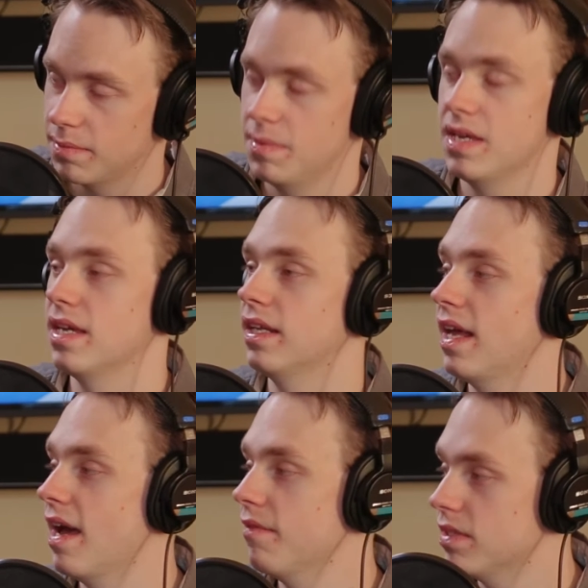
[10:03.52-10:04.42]
me and
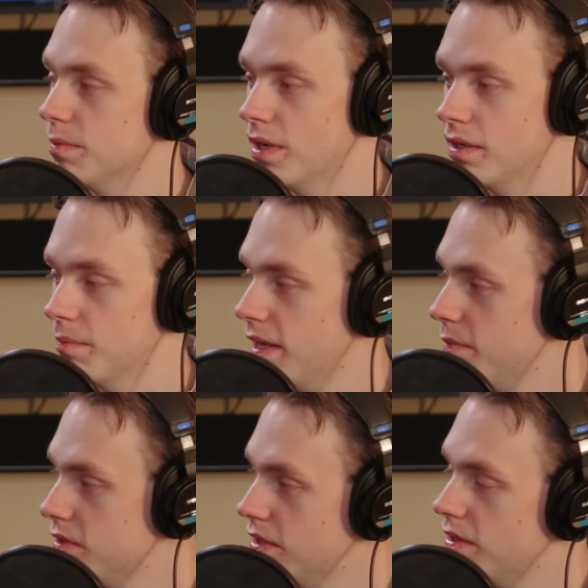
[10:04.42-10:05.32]
haven't seen Breaking
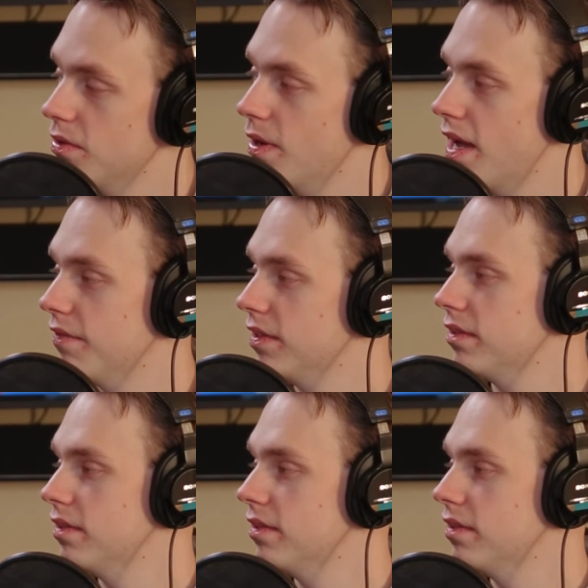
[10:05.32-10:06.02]
Bad, which I know you haven't